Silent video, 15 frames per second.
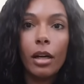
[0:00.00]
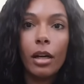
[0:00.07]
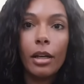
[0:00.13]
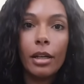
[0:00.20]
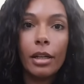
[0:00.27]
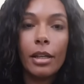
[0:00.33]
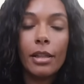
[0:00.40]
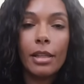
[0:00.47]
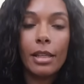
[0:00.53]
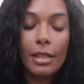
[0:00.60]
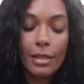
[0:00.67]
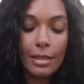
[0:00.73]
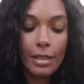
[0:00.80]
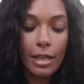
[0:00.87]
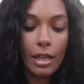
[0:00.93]
are
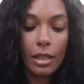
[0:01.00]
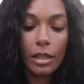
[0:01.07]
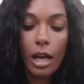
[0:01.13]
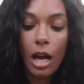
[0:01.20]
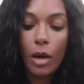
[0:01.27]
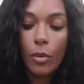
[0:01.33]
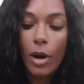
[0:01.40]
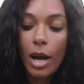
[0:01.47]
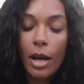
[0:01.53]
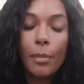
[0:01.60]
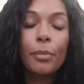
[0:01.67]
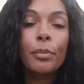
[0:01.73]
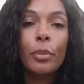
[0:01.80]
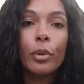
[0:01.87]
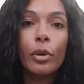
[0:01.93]
this
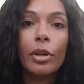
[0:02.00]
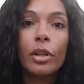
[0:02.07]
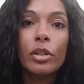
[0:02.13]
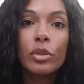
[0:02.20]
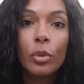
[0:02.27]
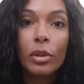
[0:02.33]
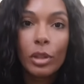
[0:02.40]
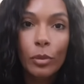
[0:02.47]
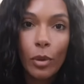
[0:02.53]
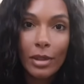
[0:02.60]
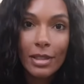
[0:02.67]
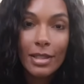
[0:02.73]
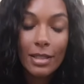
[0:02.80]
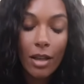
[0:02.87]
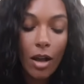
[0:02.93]
Agawa Oriole
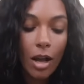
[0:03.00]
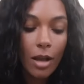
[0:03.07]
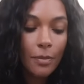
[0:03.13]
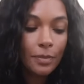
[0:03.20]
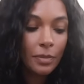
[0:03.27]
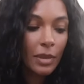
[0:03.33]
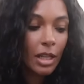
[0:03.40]
21 saw.